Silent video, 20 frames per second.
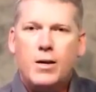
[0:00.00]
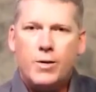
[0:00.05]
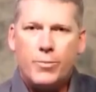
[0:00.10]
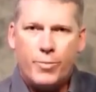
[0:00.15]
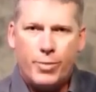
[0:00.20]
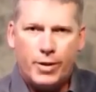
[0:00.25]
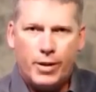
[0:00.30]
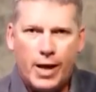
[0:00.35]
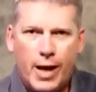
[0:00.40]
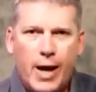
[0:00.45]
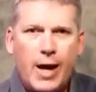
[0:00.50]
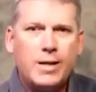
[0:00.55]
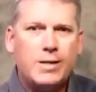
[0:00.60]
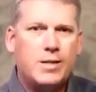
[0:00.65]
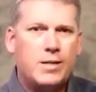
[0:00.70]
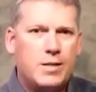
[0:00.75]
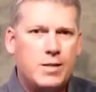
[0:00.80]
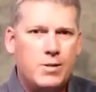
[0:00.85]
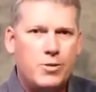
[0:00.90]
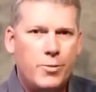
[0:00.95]

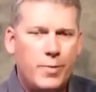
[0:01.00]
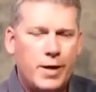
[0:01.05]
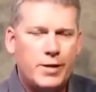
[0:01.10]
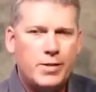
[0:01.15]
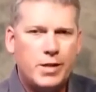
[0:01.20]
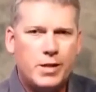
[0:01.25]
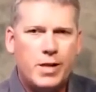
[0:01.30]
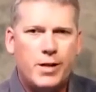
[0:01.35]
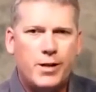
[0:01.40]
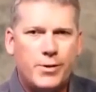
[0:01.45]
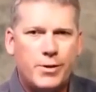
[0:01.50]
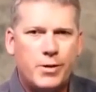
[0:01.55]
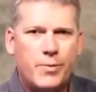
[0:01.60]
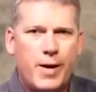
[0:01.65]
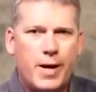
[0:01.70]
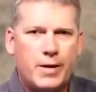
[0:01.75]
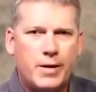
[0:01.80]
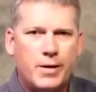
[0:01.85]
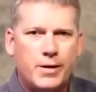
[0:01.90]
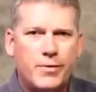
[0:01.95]
plots domestic terrorism
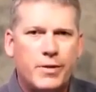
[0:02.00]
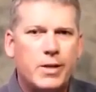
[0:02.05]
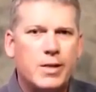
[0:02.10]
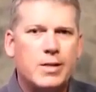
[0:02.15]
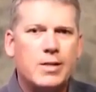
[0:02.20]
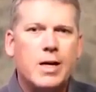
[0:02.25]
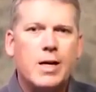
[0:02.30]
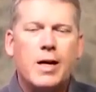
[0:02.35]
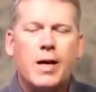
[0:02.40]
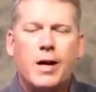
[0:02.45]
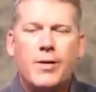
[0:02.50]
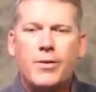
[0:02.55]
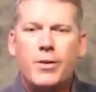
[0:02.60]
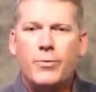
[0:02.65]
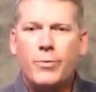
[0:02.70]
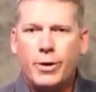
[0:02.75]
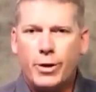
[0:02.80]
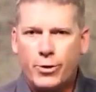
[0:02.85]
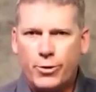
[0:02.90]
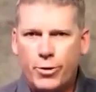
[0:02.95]
activities and
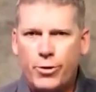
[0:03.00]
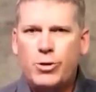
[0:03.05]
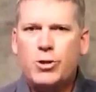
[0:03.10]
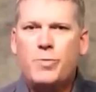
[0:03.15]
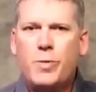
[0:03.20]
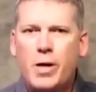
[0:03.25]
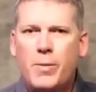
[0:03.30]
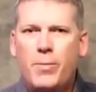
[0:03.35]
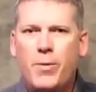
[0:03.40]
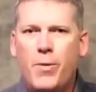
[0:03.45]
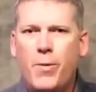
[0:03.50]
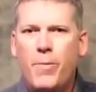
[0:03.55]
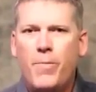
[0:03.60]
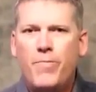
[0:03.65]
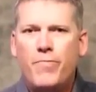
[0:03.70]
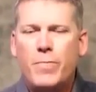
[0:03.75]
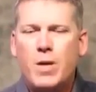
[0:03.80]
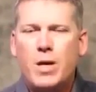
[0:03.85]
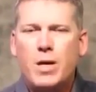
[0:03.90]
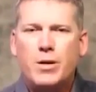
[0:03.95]
then recruits people
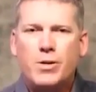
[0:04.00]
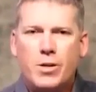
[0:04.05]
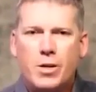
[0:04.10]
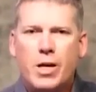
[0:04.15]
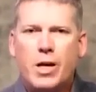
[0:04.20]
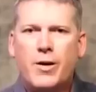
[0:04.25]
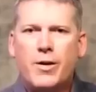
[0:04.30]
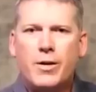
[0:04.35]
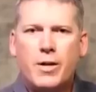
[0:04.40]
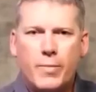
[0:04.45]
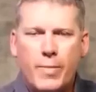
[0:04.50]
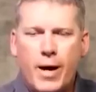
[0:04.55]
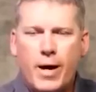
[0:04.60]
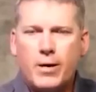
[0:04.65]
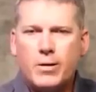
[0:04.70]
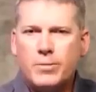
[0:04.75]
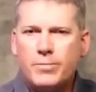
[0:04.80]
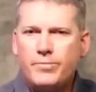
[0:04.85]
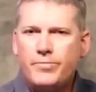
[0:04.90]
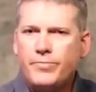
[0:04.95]
to carry them
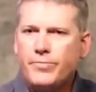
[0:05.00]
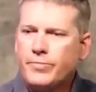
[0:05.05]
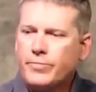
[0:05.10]
out